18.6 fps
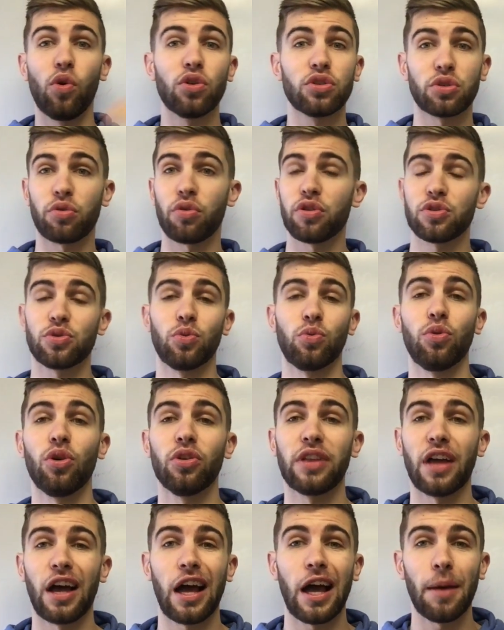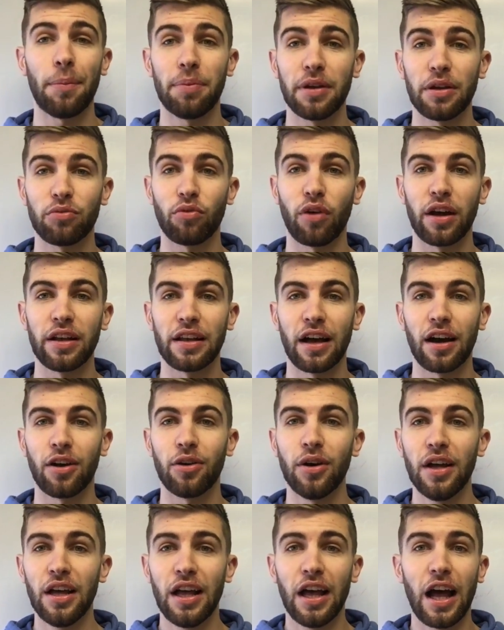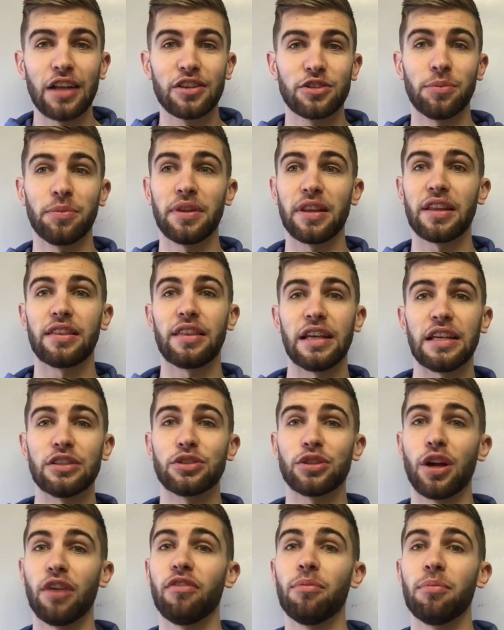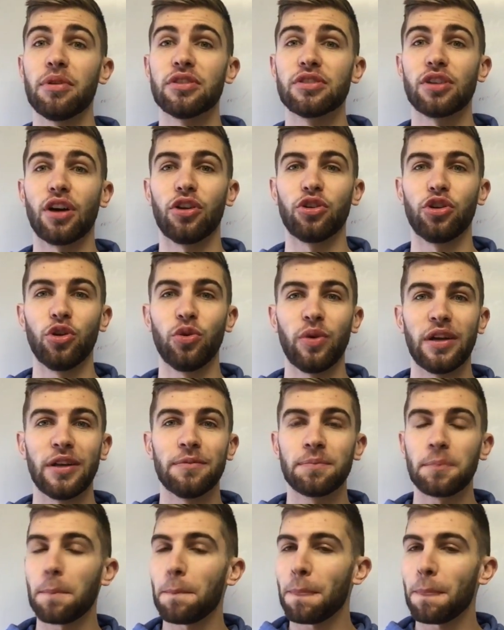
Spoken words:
across the world that are happening right now, and some of the things governments are doing,